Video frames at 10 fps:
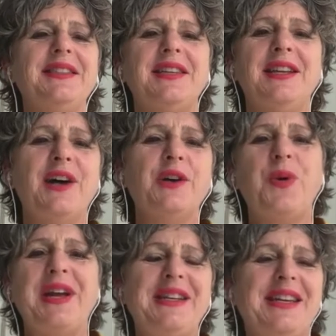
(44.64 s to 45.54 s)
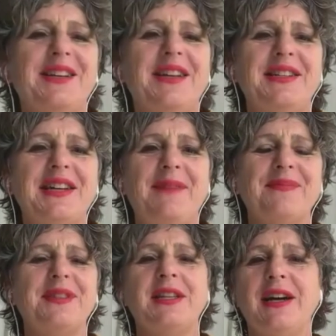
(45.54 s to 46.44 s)
Tēnā koe, Neil, and
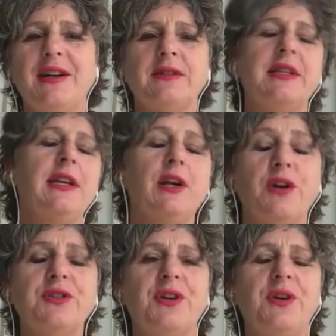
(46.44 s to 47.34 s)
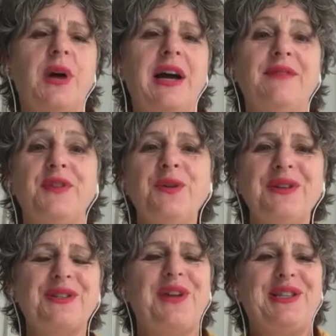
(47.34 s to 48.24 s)
tēnā koutou
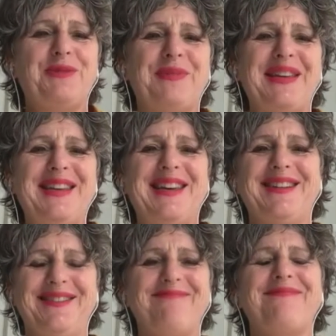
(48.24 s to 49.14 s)
viewers. Great to be here.